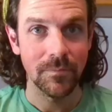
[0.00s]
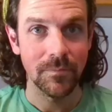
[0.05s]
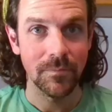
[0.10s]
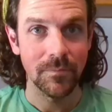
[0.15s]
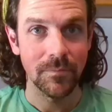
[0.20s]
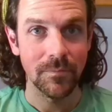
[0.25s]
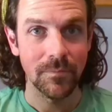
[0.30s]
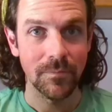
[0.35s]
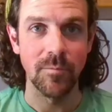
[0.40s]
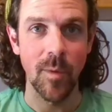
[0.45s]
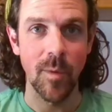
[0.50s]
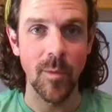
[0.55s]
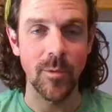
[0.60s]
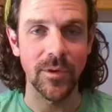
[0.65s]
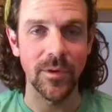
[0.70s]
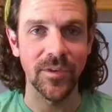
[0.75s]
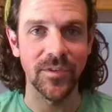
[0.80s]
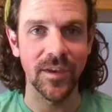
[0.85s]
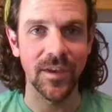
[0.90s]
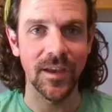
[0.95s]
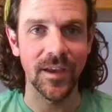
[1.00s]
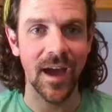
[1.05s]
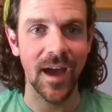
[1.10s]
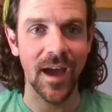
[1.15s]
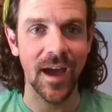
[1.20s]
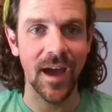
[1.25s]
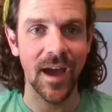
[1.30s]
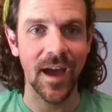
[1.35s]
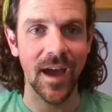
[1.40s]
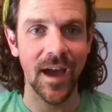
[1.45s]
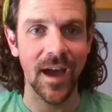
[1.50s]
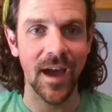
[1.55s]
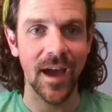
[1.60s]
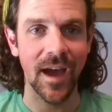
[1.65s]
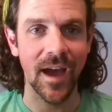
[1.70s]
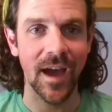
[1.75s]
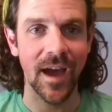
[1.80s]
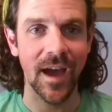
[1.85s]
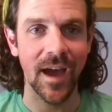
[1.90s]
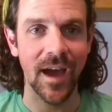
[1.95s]
The moment when people
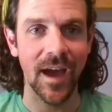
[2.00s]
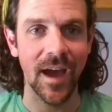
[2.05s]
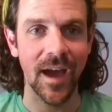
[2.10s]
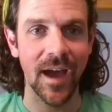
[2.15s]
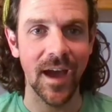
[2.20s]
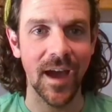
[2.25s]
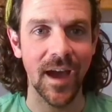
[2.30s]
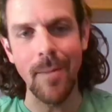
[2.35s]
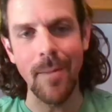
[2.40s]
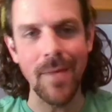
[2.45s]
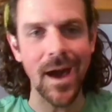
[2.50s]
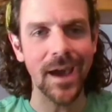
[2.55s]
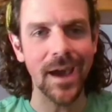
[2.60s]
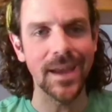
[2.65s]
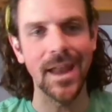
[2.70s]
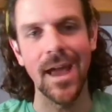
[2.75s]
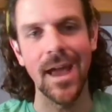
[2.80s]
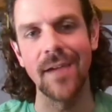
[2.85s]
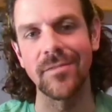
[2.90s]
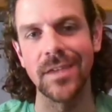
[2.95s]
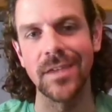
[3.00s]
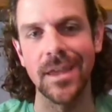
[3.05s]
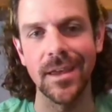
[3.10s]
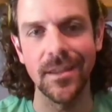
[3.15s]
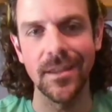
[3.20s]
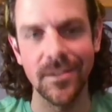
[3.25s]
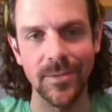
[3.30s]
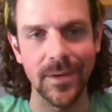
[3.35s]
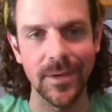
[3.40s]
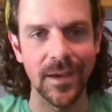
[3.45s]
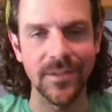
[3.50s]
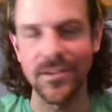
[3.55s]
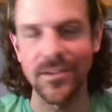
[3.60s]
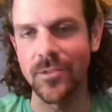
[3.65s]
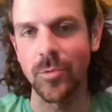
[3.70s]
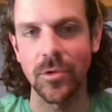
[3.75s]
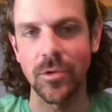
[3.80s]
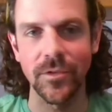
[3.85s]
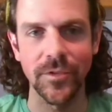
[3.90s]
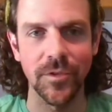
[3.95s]
say, you know what, I'm not going to have kids because this
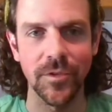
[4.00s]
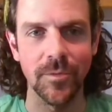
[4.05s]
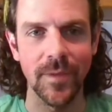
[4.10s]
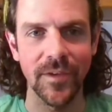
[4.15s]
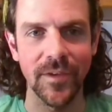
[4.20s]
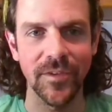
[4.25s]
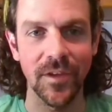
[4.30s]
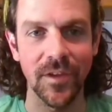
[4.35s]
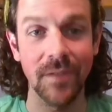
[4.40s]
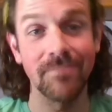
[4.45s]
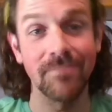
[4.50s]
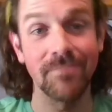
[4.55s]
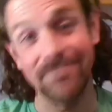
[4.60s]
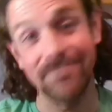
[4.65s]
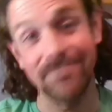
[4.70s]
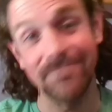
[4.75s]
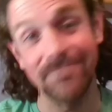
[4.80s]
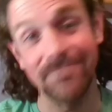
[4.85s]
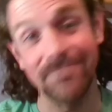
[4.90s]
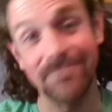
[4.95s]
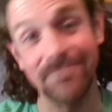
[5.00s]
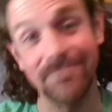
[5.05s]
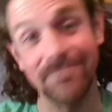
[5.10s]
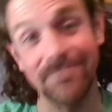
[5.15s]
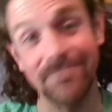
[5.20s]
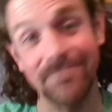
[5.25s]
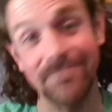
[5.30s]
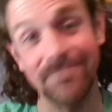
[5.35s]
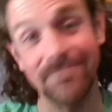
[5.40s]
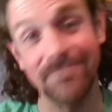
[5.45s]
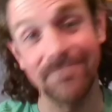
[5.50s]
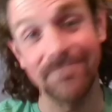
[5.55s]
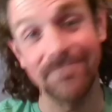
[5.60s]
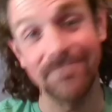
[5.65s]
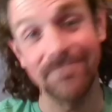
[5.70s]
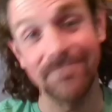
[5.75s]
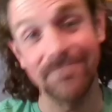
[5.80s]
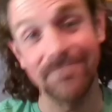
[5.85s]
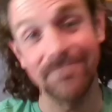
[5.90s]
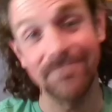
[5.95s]
world's too messed up. You know what? You're
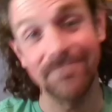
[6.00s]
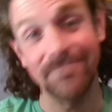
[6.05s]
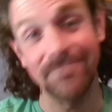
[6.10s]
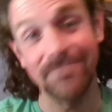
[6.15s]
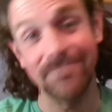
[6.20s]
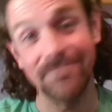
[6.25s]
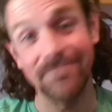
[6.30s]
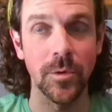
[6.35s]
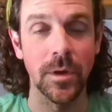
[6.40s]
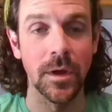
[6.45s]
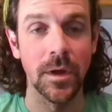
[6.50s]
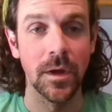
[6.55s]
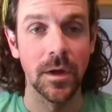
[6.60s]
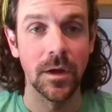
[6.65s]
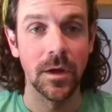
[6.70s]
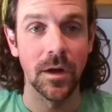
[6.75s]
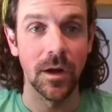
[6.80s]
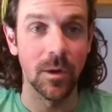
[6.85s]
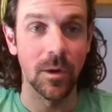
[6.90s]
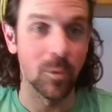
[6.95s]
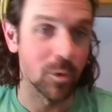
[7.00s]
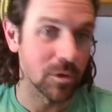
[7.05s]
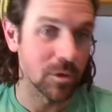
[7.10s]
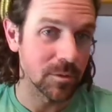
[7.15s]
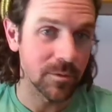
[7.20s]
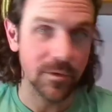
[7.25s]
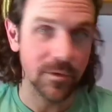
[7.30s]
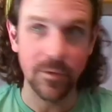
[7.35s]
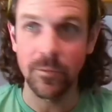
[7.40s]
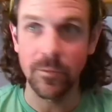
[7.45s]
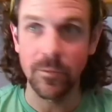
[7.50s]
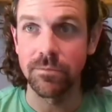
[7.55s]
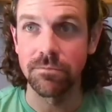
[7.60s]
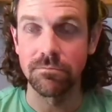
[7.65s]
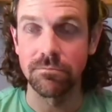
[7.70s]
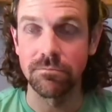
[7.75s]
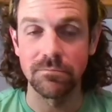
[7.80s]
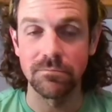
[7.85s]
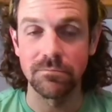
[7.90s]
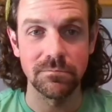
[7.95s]
contributing to a world where the
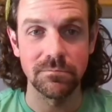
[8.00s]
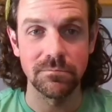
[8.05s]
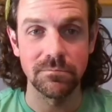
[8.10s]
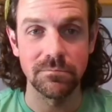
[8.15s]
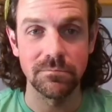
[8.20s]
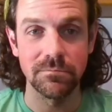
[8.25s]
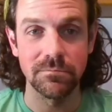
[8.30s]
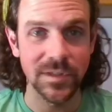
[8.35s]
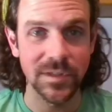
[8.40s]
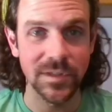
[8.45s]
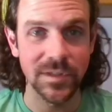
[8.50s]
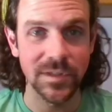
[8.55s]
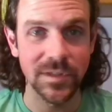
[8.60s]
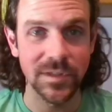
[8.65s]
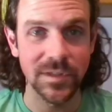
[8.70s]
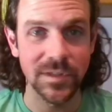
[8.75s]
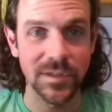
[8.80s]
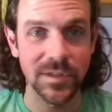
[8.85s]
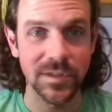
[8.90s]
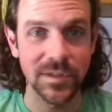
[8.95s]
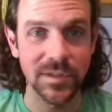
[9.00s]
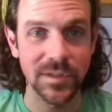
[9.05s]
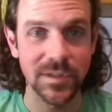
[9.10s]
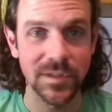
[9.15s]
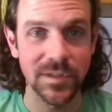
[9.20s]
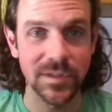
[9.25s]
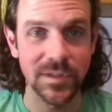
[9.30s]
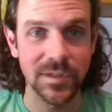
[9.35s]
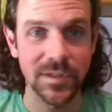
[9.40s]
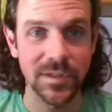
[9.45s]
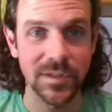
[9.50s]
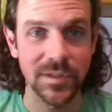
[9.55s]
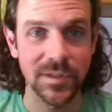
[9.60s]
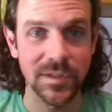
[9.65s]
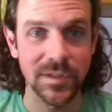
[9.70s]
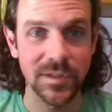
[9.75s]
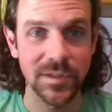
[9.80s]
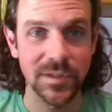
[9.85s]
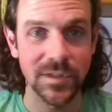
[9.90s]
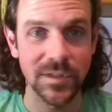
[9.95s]
world's going to be messed up.
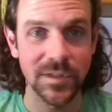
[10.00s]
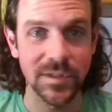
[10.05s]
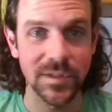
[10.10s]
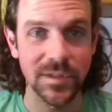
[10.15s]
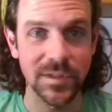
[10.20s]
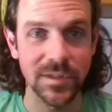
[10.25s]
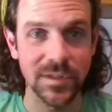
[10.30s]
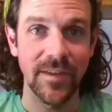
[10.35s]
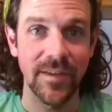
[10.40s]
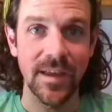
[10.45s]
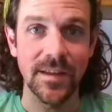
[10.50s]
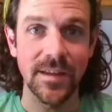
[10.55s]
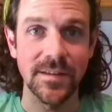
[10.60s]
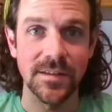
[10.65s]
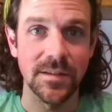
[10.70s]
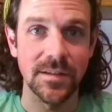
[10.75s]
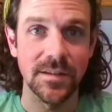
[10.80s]
Have kids.